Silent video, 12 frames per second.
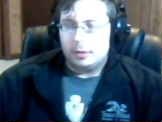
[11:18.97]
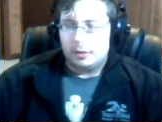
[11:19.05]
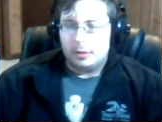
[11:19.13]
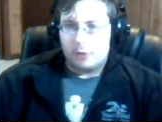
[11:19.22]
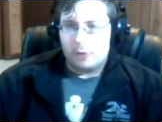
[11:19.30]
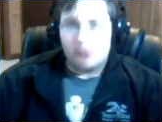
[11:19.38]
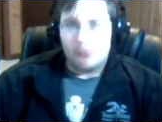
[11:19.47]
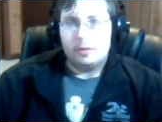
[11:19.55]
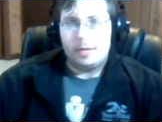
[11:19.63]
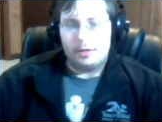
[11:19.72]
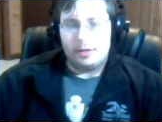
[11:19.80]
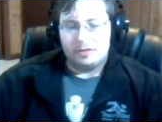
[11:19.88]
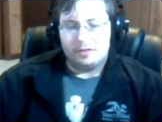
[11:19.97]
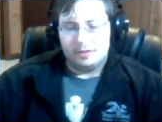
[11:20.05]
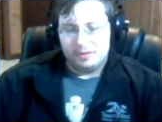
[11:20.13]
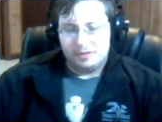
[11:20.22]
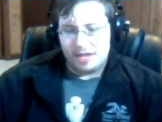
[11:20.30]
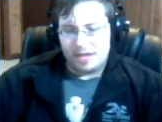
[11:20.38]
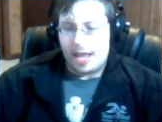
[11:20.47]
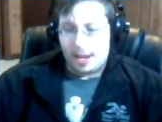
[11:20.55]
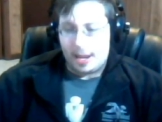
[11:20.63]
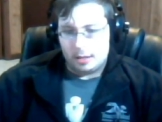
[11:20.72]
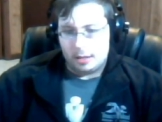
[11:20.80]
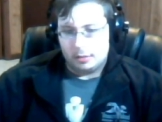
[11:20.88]
talk to the players. Say,
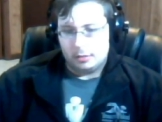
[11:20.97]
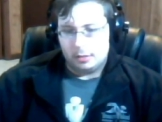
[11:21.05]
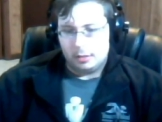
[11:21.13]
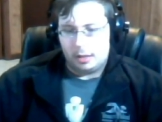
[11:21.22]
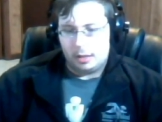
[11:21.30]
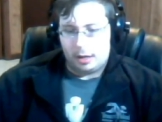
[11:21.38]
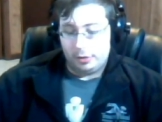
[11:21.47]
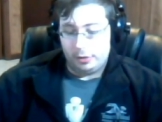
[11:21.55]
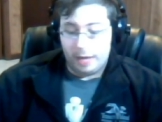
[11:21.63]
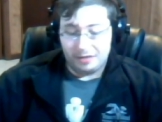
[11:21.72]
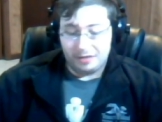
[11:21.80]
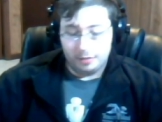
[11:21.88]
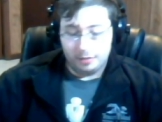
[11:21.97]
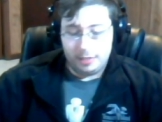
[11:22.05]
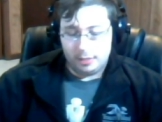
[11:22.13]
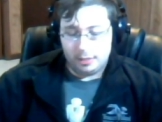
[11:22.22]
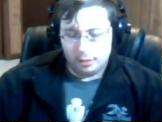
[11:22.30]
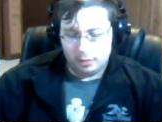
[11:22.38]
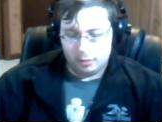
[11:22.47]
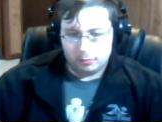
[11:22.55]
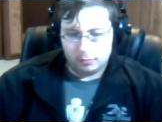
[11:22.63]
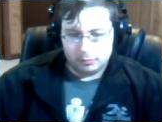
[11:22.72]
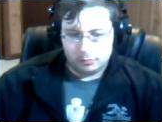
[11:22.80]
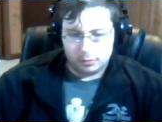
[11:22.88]
hey, are you guys going to be,
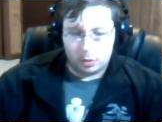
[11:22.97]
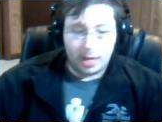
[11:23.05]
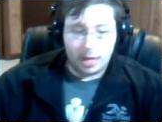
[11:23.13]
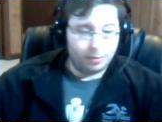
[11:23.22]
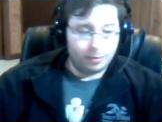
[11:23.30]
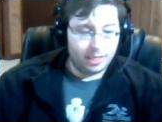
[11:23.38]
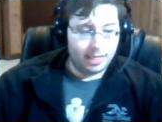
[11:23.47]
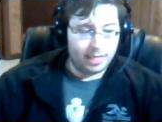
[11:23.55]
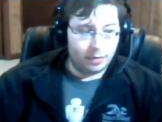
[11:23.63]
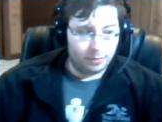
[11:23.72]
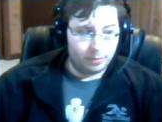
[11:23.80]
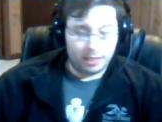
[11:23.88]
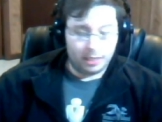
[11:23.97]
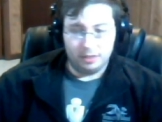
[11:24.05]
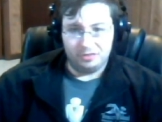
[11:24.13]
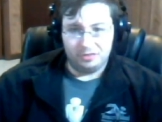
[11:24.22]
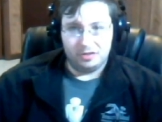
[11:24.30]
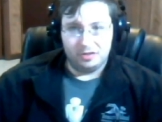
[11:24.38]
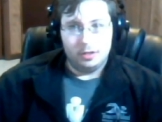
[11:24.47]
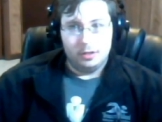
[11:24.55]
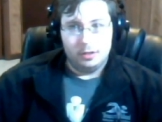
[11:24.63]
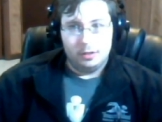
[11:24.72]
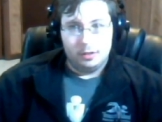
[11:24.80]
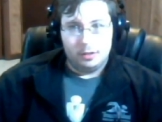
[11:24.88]
okay to play together? Because
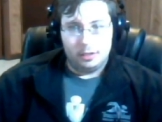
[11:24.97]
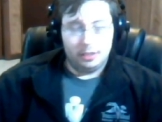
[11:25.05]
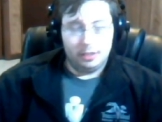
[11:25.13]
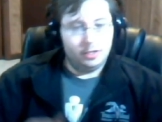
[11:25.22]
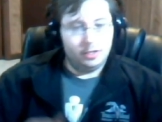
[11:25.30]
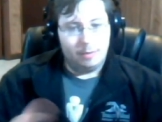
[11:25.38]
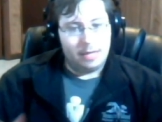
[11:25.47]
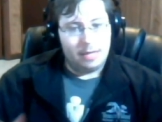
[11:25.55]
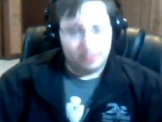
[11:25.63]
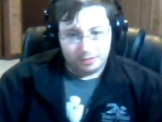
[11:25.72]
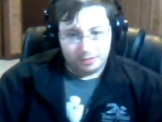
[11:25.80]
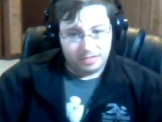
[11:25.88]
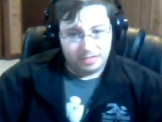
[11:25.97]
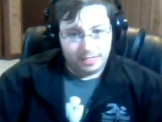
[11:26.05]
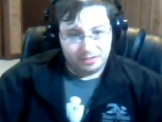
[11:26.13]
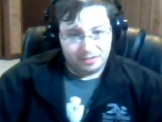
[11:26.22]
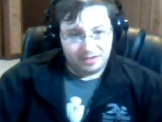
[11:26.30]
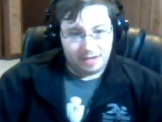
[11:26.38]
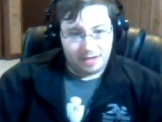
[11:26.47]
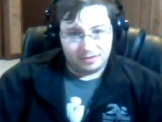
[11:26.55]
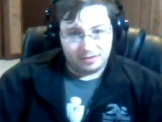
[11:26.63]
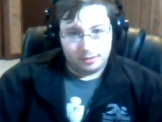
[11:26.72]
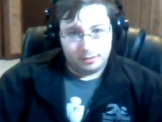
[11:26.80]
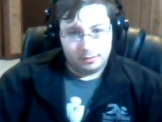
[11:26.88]
clearly your paladin doesn't like his
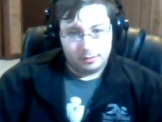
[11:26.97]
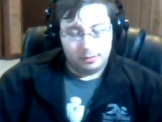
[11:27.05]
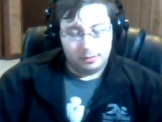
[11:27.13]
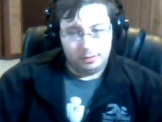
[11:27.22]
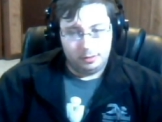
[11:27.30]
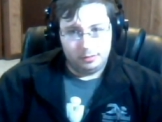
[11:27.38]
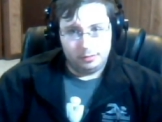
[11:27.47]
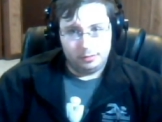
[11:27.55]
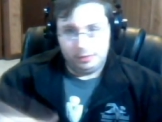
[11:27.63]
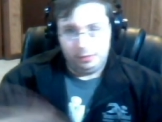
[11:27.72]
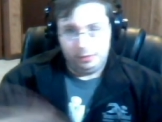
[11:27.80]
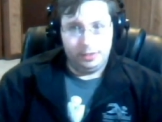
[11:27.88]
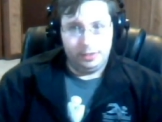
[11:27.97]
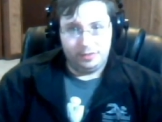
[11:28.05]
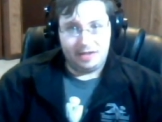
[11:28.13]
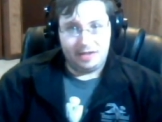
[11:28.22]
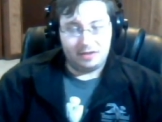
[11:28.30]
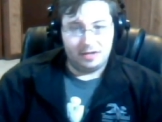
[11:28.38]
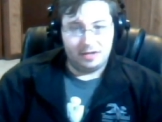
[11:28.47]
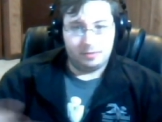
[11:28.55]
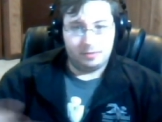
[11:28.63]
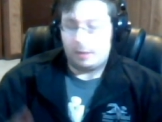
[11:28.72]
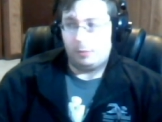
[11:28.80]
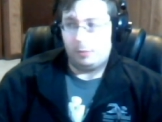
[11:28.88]
assassin. Clearly your assassin has a
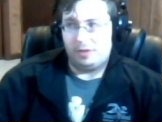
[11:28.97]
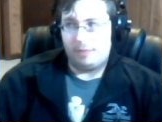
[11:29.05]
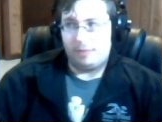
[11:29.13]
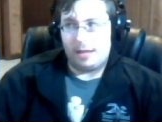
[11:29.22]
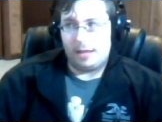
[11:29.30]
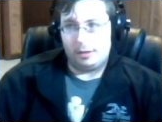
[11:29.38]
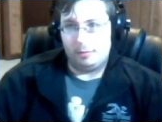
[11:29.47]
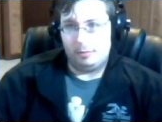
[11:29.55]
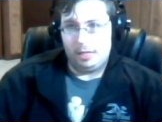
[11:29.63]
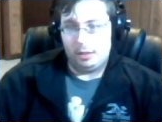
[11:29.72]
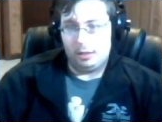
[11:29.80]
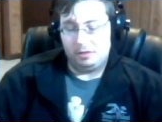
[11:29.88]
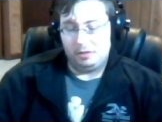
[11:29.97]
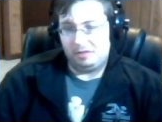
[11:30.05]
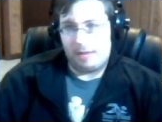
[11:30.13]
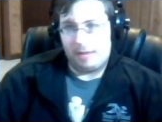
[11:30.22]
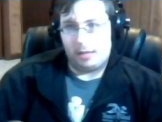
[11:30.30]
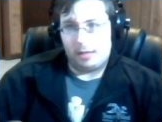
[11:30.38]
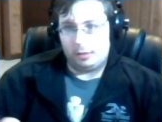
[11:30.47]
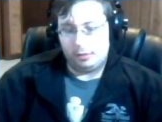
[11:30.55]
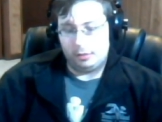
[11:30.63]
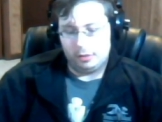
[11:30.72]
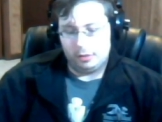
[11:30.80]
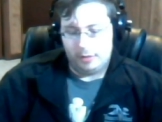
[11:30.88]
problem with his paladin because his paladin,
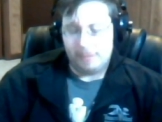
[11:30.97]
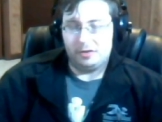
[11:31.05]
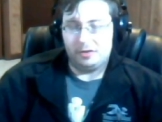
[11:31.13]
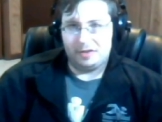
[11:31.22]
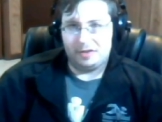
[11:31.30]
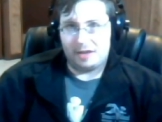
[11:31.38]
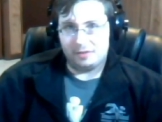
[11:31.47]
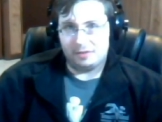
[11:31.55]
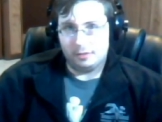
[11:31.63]
hates your assassin.